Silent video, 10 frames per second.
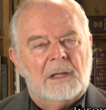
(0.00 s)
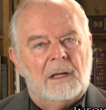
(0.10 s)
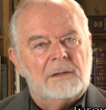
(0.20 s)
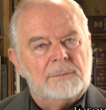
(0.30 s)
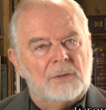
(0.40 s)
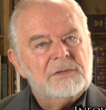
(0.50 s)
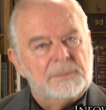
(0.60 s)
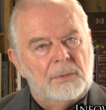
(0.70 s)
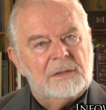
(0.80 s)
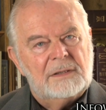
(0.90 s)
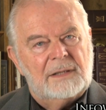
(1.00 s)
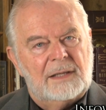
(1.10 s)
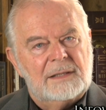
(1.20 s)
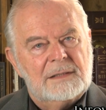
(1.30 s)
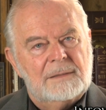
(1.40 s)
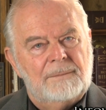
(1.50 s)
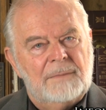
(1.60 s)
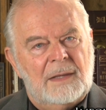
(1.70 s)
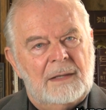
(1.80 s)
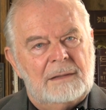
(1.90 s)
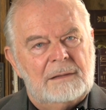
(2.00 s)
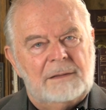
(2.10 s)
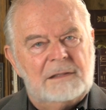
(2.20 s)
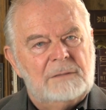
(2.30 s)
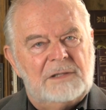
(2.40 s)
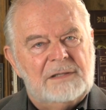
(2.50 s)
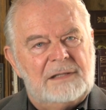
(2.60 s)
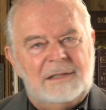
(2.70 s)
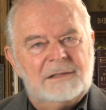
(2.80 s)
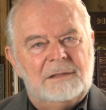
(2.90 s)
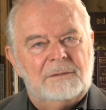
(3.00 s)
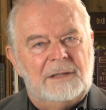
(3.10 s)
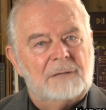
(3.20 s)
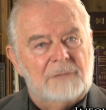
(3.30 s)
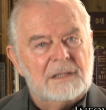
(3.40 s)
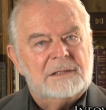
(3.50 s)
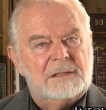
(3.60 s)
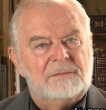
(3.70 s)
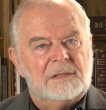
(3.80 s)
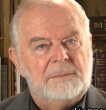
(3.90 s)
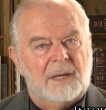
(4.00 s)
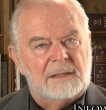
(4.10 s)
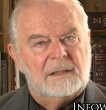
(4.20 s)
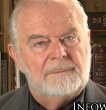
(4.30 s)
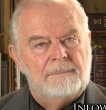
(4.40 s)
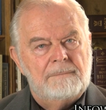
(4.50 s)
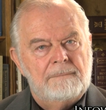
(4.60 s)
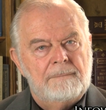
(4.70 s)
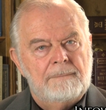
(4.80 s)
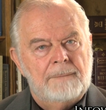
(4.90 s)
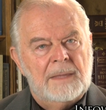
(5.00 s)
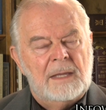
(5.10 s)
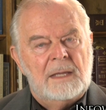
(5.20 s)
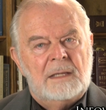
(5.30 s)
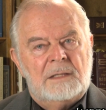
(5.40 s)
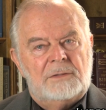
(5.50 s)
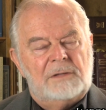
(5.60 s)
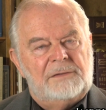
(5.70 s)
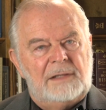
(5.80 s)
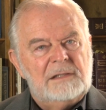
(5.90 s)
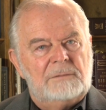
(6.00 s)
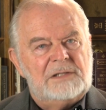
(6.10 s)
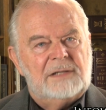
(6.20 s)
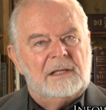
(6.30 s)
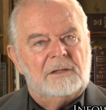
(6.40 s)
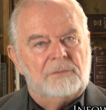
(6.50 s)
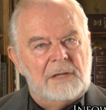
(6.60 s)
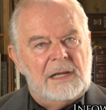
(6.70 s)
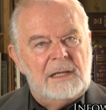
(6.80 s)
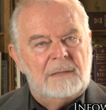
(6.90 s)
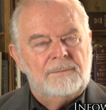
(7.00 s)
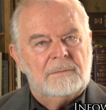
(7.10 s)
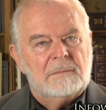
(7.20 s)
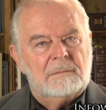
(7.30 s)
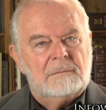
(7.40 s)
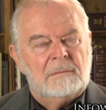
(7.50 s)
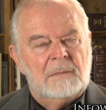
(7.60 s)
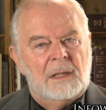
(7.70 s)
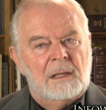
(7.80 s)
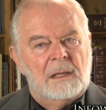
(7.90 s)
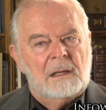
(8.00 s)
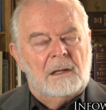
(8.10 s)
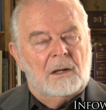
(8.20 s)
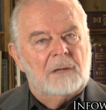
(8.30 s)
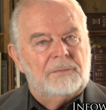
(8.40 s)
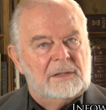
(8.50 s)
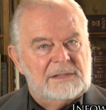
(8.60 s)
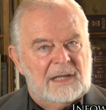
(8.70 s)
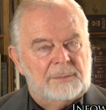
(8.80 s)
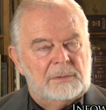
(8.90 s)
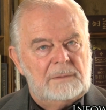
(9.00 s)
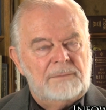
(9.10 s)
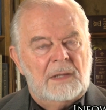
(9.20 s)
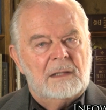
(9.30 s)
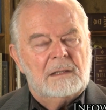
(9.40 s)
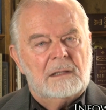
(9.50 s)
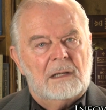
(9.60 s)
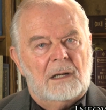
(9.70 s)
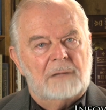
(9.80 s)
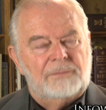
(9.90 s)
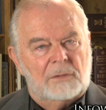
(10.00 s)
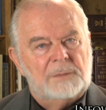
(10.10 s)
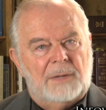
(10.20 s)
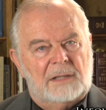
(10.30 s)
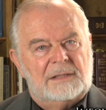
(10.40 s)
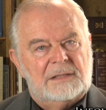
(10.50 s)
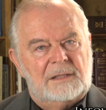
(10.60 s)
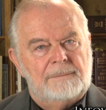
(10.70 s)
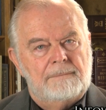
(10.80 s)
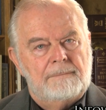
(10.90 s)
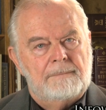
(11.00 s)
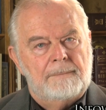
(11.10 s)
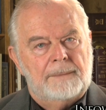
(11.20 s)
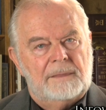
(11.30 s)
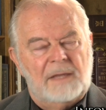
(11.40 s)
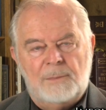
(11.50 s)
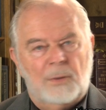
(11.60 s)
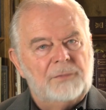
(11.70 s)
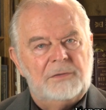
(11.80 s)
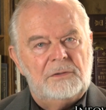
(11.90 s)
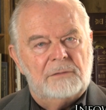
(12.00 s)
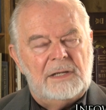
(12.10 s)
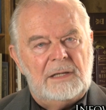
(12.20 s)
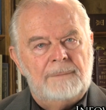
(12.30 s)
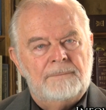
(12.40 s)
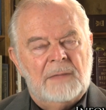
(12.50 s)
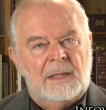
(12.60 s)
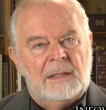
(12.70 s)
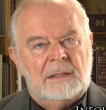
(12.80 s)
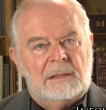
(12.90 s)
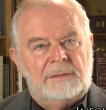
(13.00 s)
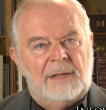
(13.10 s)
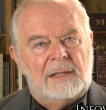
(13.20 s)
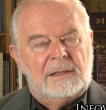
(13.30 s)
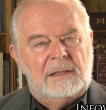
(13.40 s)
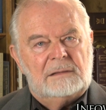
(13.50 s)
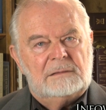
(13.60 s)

are the most important things. The things in which they disagree are relatively minor. So the things in which they agree are, for example, our foreign policy. They both agree that